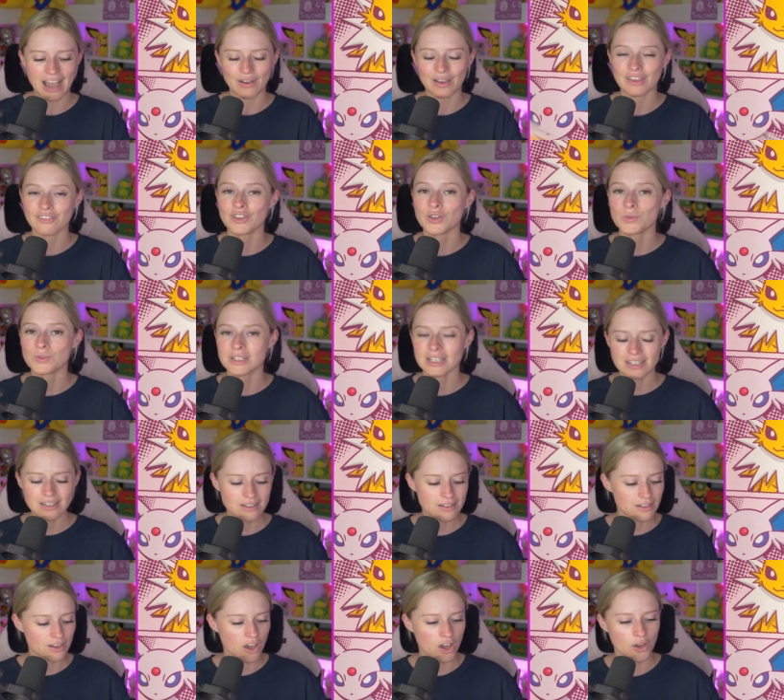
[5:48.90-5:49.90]
if you
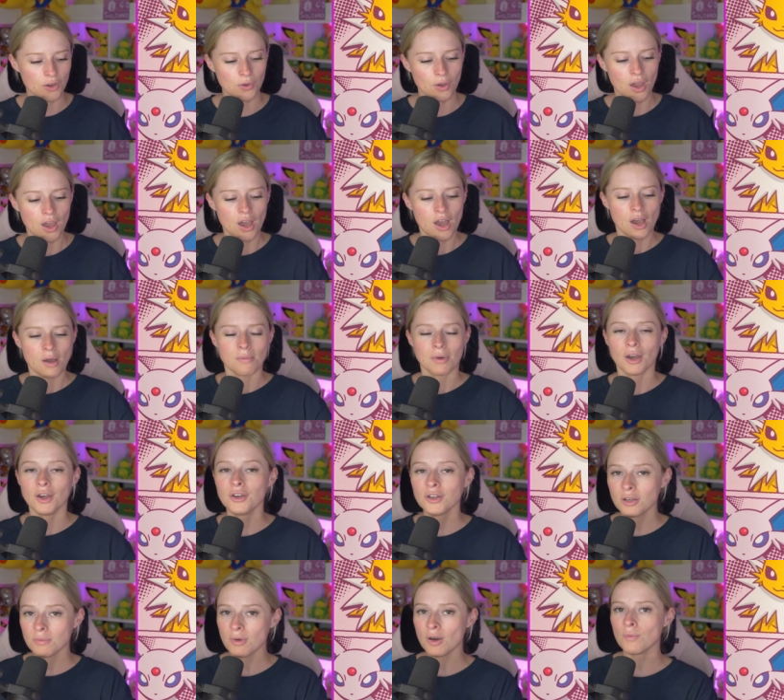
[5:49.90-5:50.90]
didn't know,
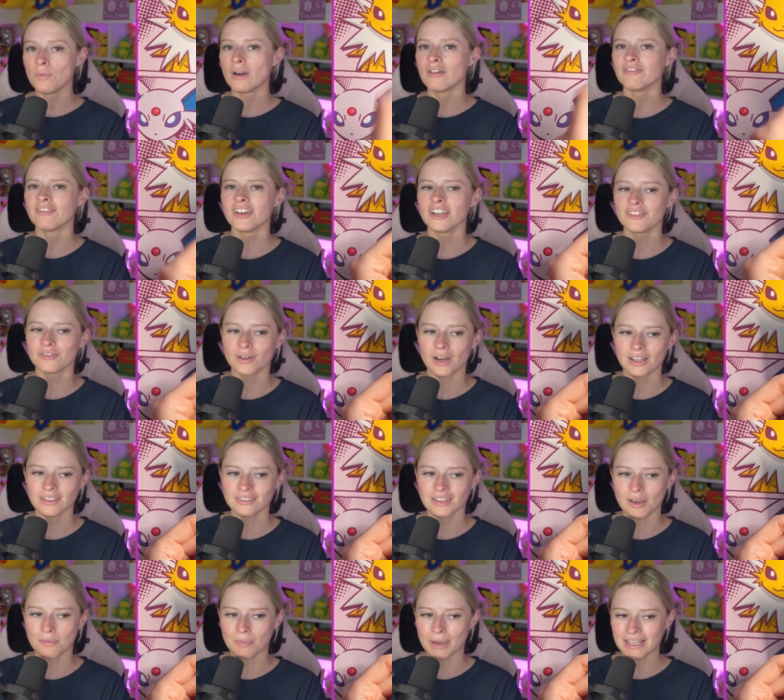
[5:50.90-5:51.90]
Pokemon
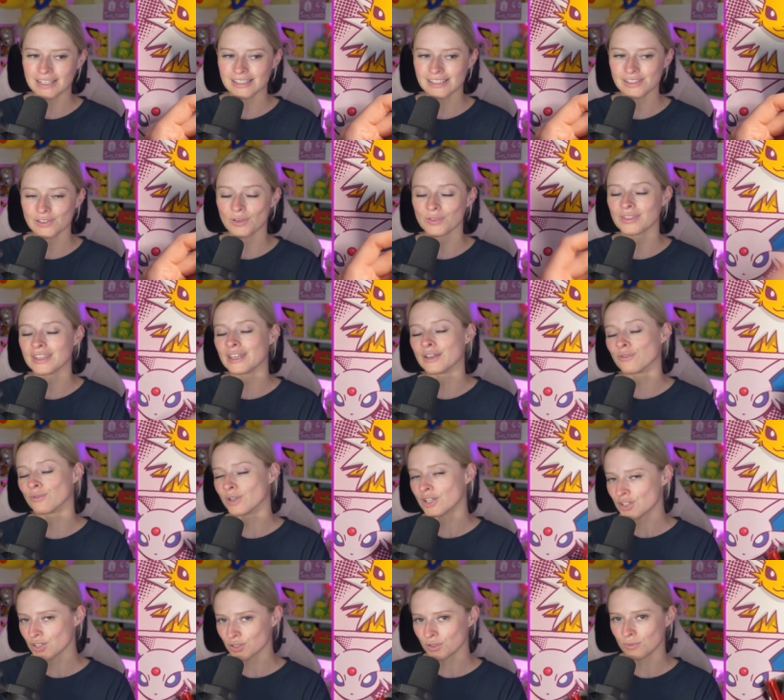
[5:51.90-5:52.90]
151 are based on the
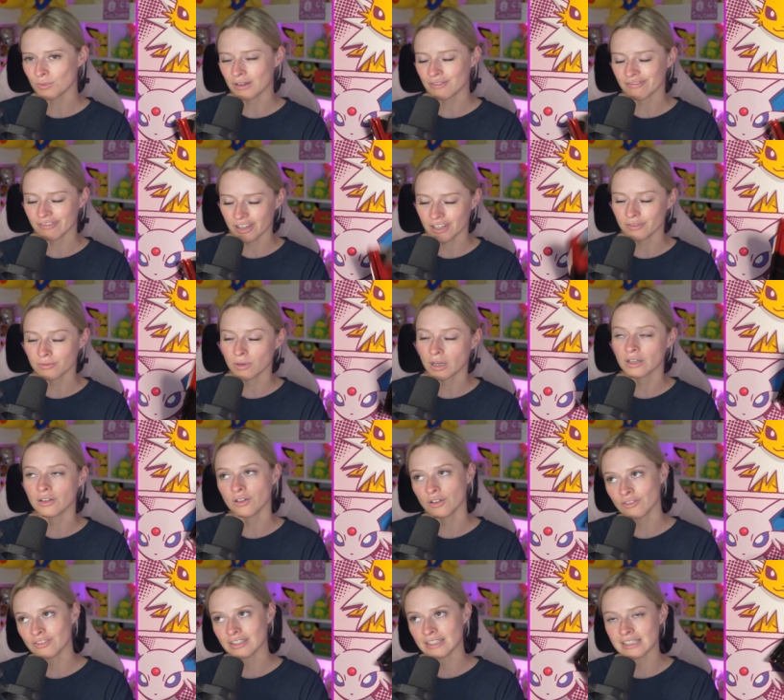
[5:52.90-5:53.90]
original 151.
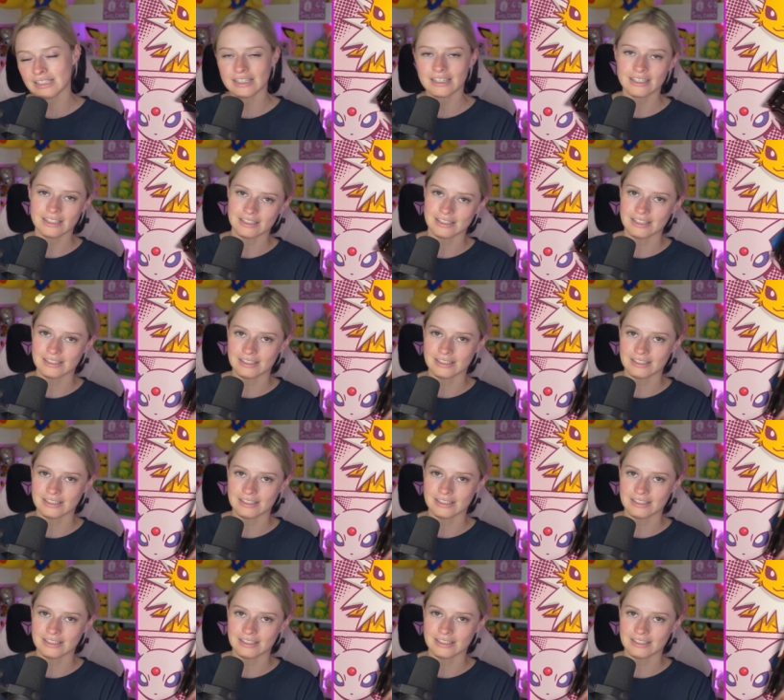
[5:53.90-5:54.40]
Obviously, it says